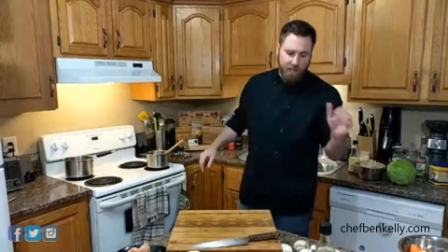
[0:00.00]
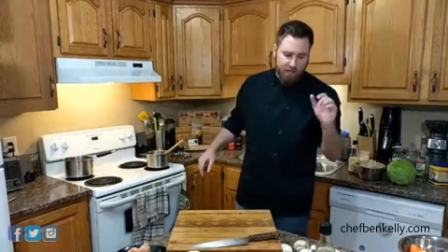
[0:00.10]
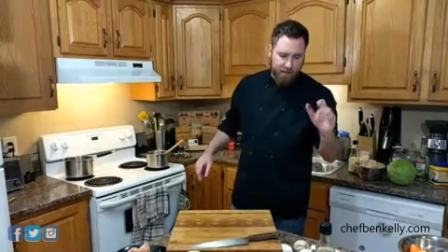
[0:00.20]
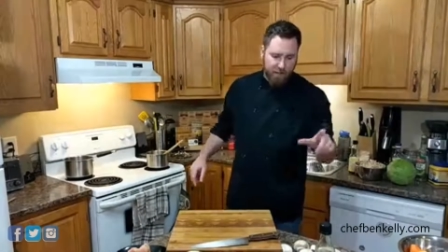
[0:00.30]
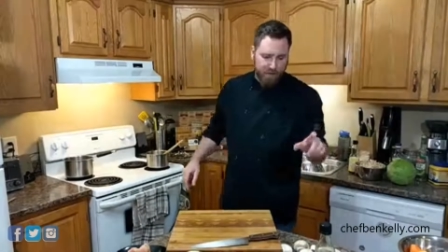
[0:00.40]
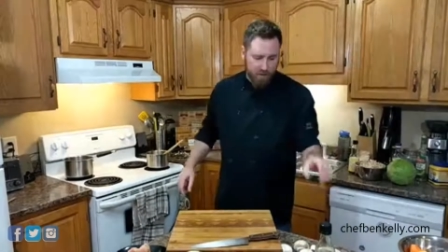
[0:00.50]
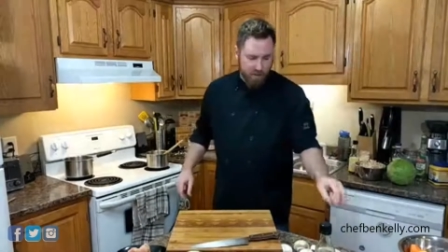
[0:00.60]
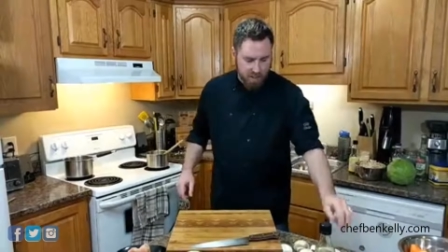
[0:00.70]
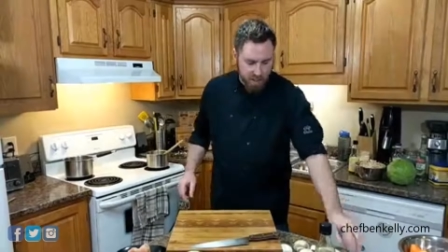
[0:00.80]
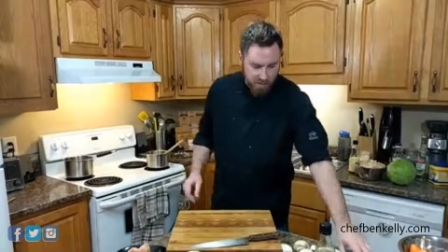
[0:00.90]
because I'm
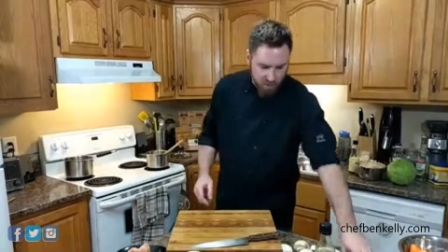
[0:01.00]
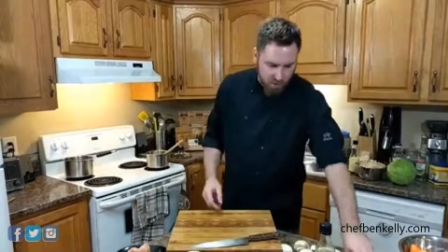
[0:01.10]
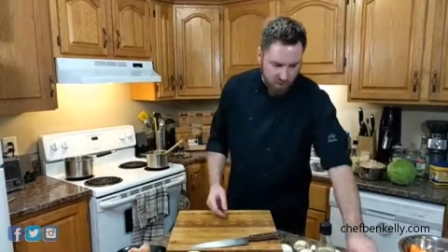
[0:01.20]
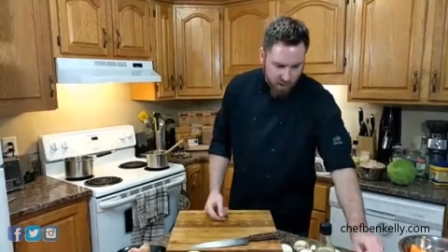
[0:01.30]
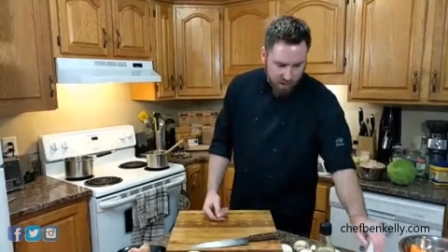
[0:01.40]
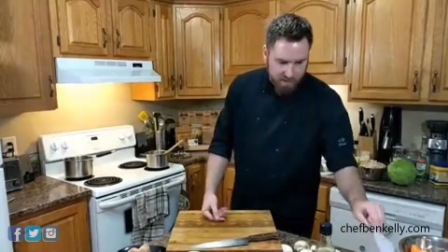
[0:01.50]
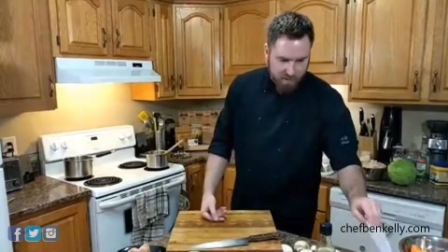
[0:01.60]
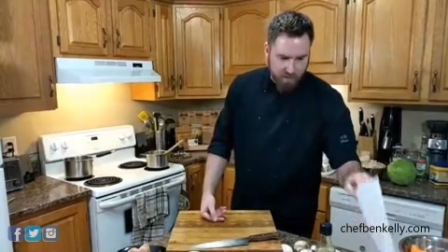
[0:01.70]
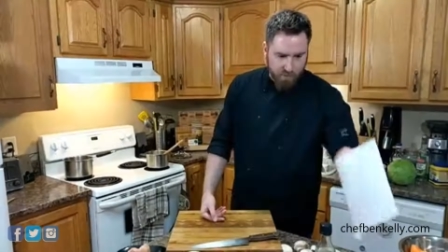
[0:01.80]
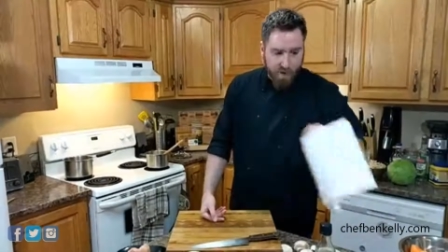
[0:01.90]
actually giving you
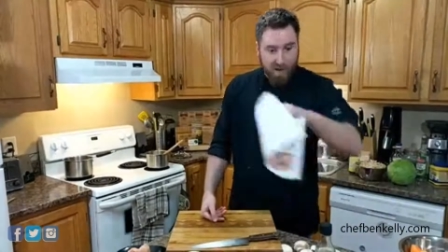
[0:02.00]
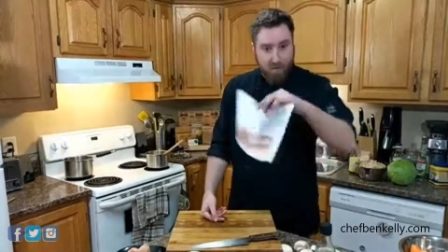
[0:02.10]
guys the